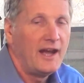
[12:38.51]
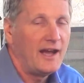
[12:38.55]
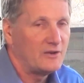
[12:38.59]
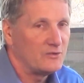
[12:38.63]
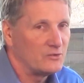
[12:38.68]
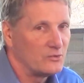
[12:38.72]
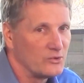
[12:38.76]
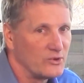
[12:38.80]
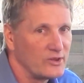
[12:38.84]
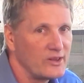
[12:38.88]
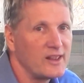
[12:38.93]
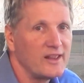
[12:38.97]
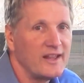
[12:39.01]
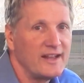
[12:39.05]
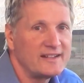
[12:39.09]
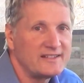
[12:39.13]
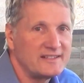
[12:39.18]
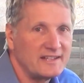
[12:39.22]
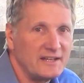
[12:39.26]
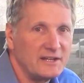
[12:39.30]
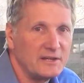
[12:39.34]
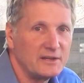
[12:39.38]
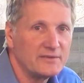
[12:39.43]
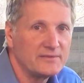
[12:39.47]
I'd really
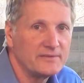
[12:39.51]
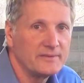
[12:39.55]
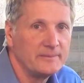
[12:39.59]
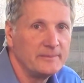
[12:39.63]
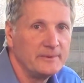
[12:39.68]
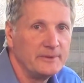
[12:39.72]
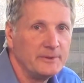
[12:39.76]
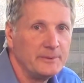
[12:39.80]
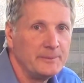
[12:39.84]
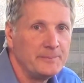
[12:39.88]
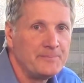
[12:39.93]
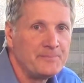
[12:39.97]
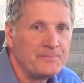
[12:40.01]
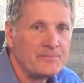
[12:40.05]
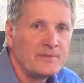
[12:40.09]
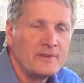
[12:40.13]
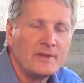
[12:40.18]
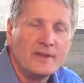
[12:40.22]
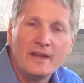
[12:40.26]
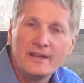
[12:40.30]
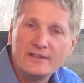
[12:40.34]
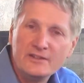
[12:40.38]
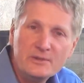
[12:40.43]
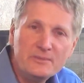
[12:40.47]
like to hear from you.
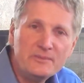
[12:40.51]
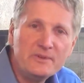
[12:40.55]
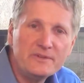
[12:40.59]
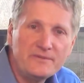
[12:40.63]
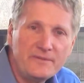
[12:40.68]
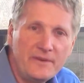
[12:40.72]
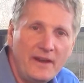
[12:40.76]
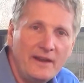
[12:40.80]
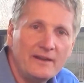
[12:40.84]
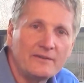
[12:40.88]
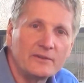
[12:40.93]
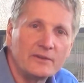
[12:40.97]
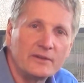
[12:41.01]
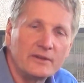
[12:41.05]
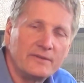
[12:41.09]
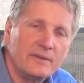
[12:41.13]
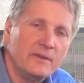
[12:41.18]
And do me a favor,